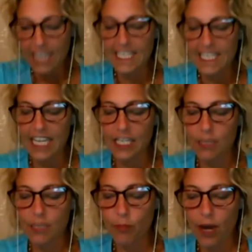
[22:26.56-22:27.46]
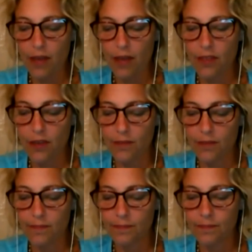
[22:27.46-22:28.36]
take a deep breath,
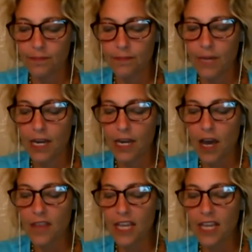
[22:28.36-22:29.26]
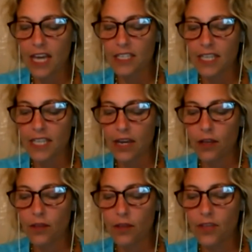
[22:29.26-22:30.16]
and on the
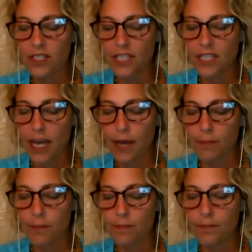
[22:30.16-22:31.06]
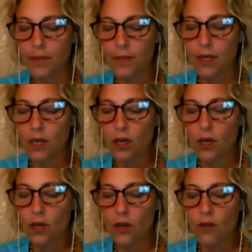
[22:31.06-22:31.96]
exhale this time,
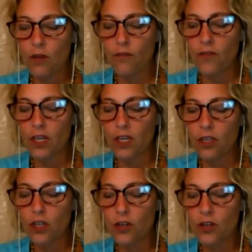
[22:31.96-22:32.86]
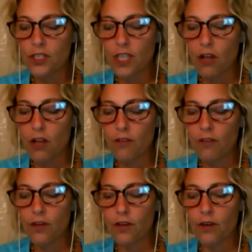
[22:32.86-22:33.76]
feel yourself
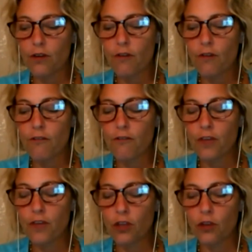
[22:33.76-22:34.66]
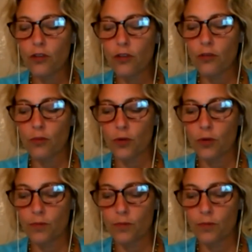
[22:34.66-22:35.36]
fill the room.